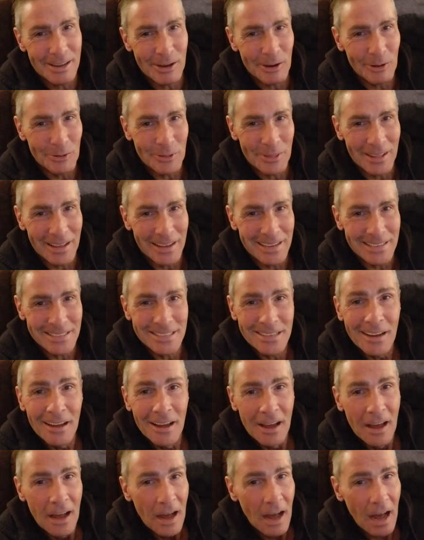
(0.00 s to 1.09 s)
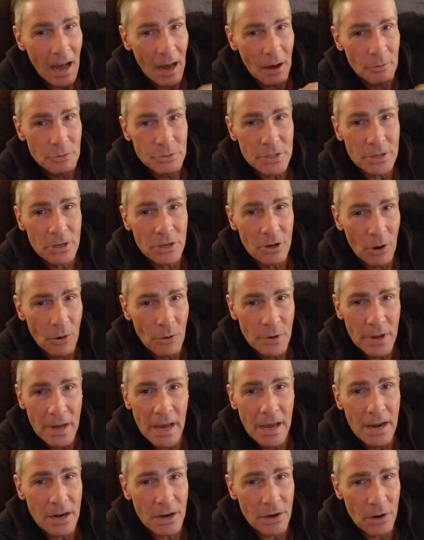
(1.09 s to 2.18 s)
coat things. I was a
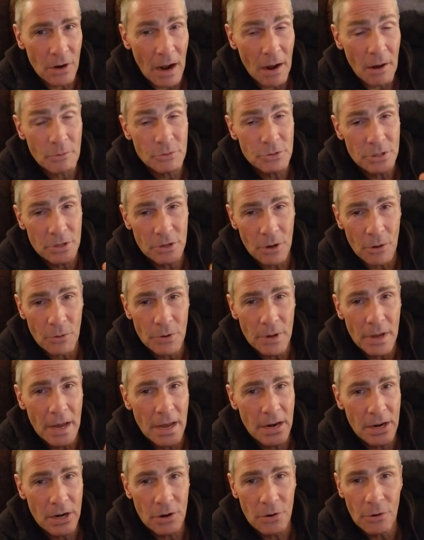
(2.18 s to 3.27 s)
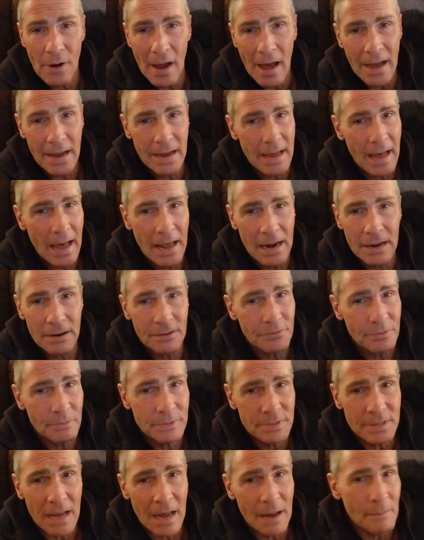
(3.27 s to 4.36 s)
cocaine and I was a cocaine and crack addict from
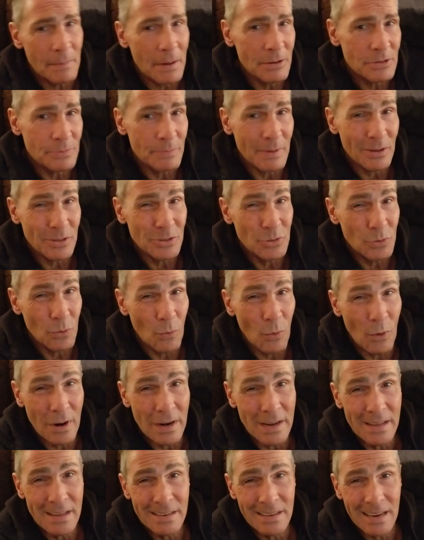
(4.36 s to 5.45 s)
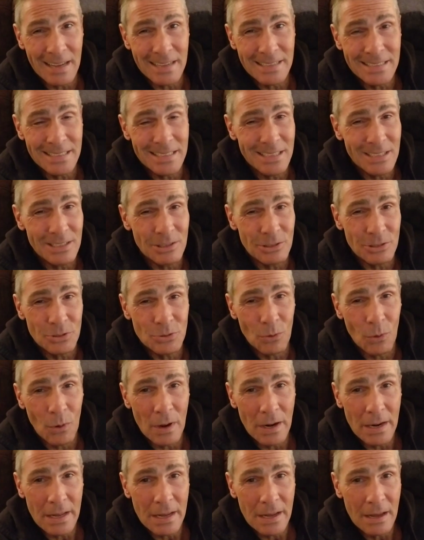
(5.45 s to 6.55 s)
the time I was about 20, 19 or
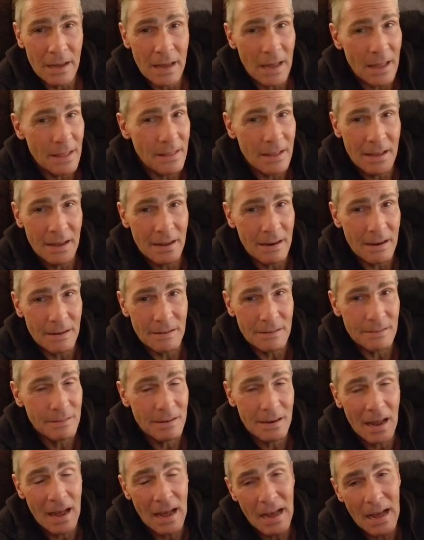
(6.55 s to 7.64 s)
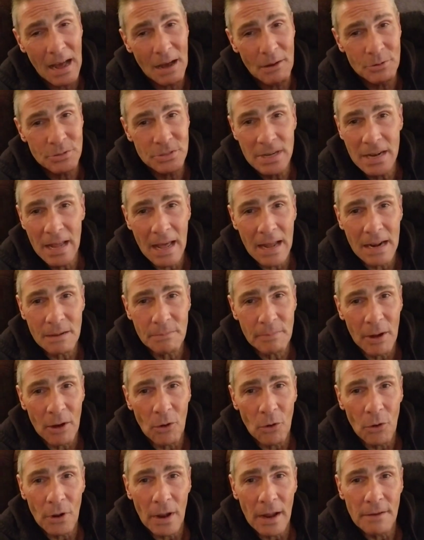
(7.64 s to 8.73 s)
20. And then I, I was an addict my
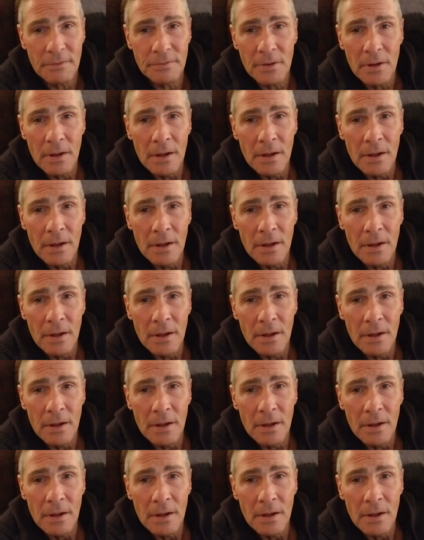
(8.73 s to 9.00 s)
whole life.